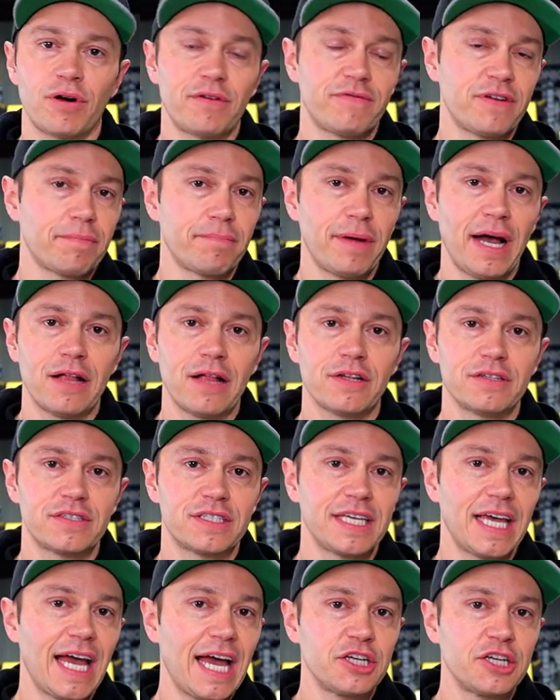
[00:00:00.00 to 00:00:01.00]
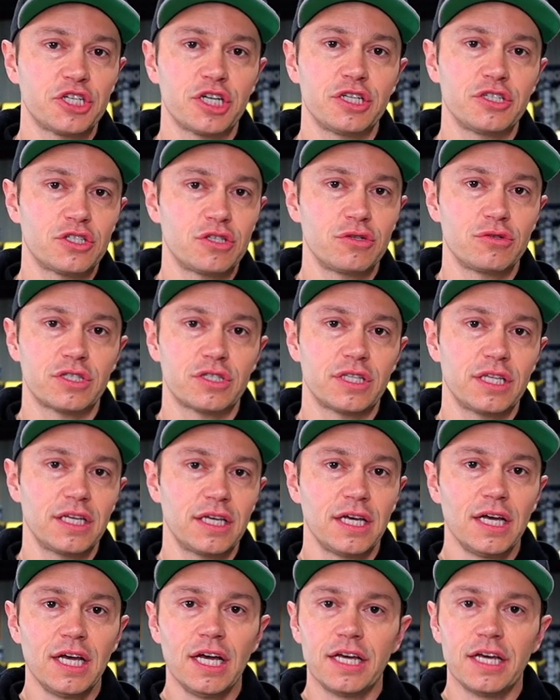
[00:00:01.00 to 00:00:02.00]
Perfect balance. The engine suits
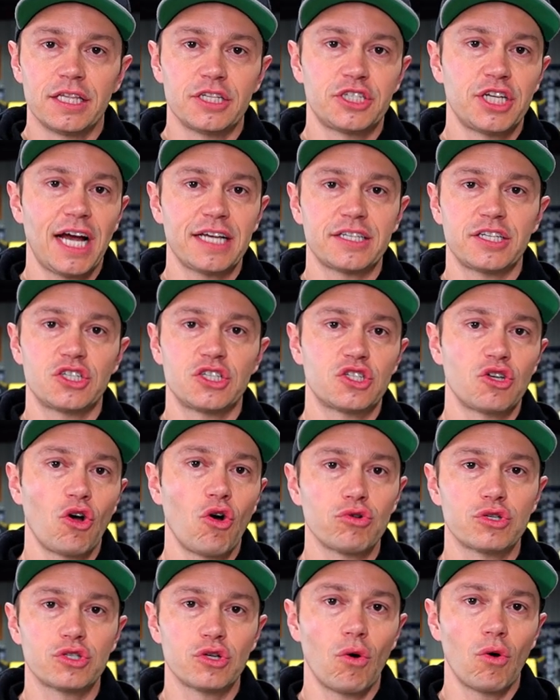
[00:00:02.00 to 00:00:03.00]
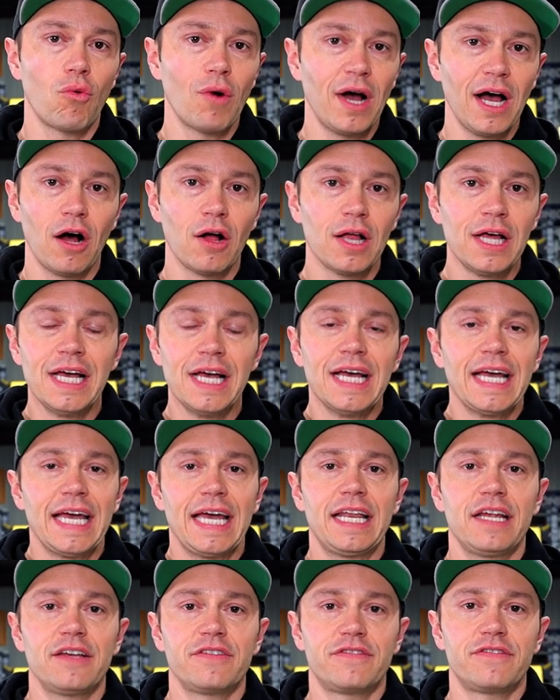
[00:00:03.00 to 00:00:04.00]
the, the chassis so so well.
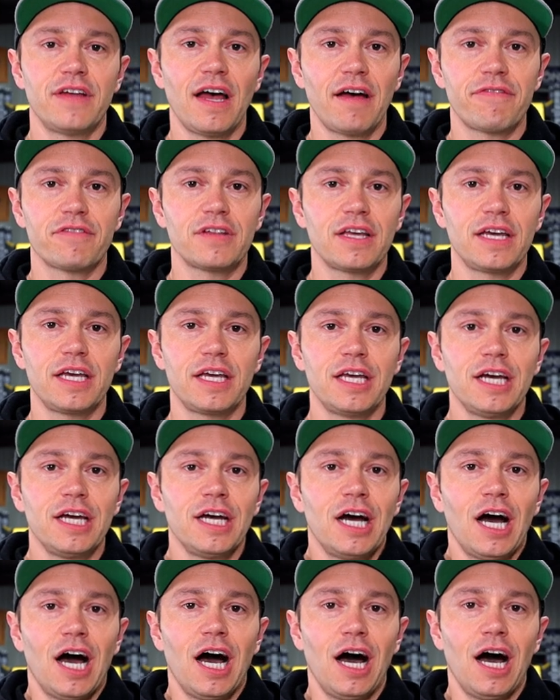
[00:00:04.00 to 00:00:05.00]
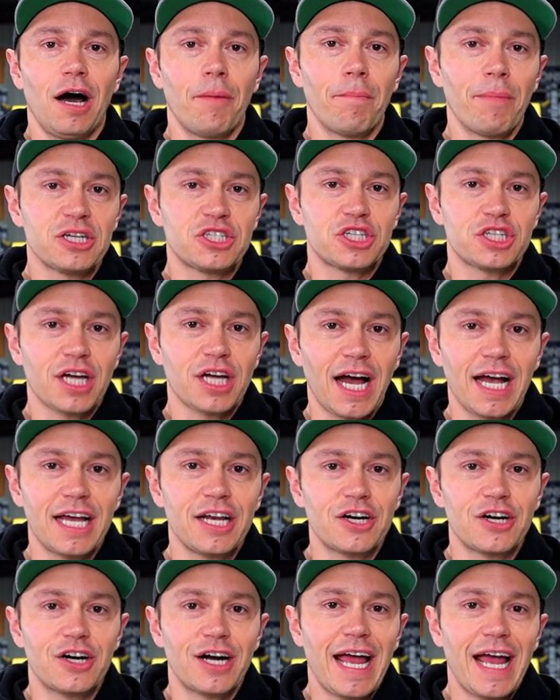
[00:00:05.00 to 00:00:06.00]
It is definitely a, a much
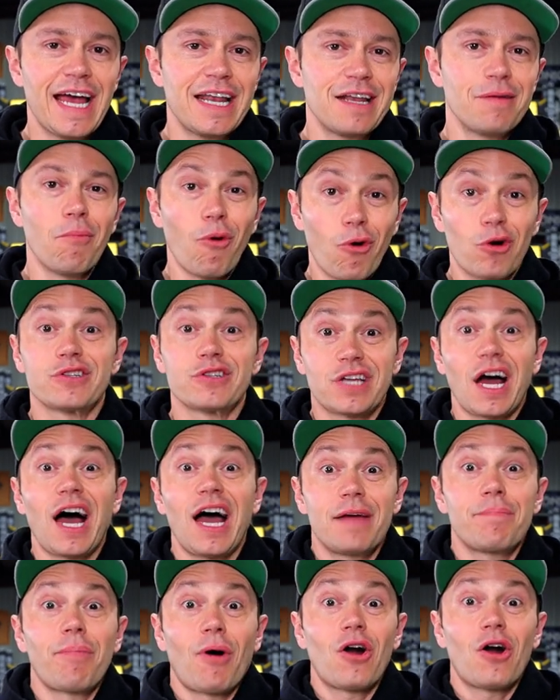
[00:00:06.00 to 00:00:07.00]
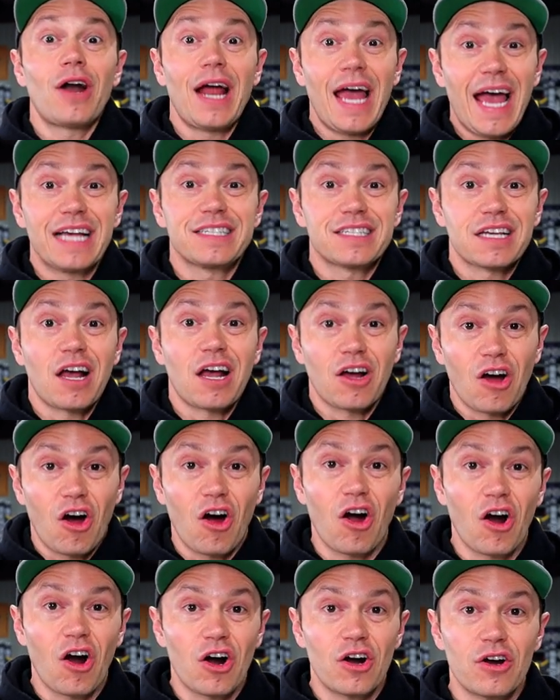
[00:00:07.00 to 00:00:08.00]
tighter and a more Type R esque
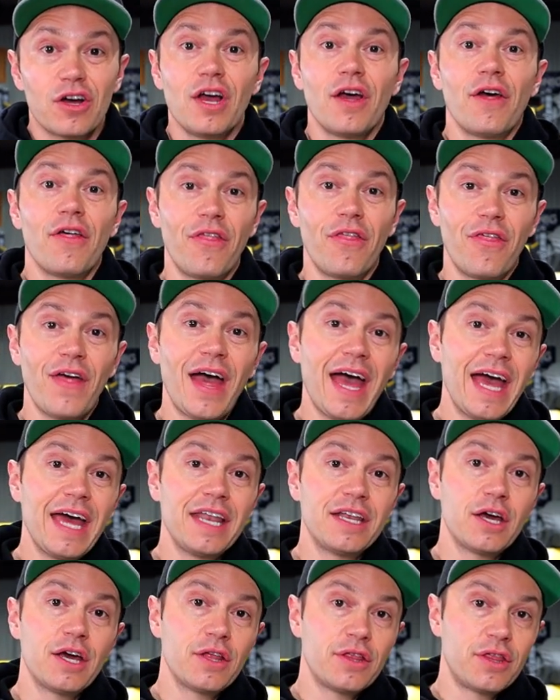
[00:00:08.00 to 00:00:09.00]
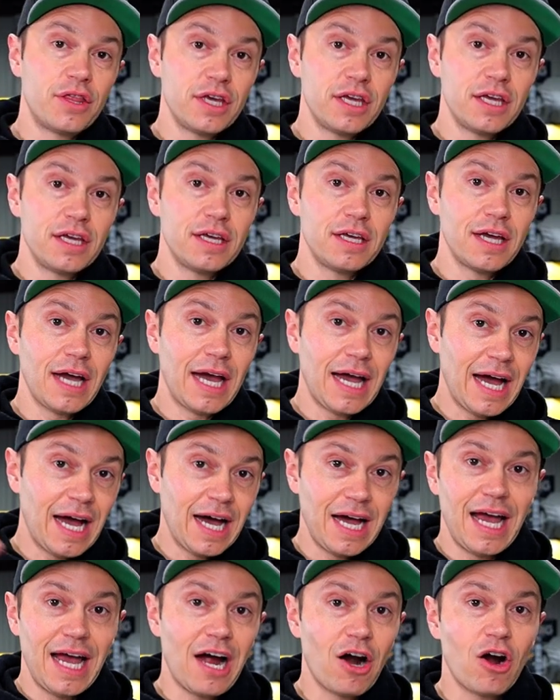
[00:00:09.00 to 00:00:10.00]
car than the
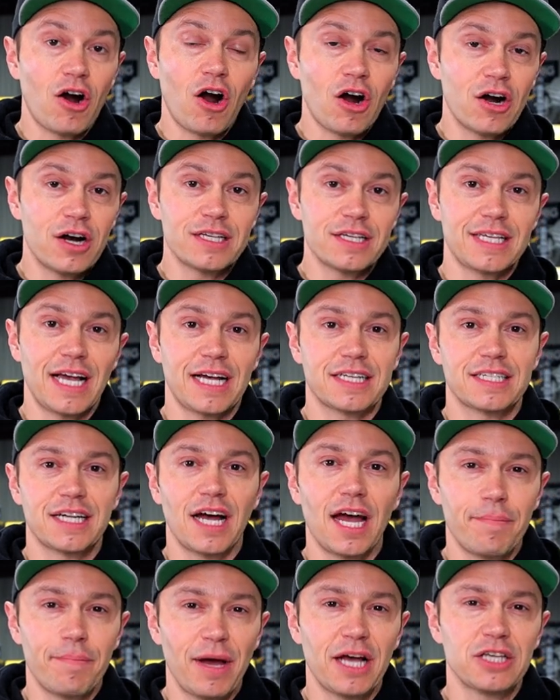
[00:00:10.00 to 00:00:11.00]
uh, RSX Type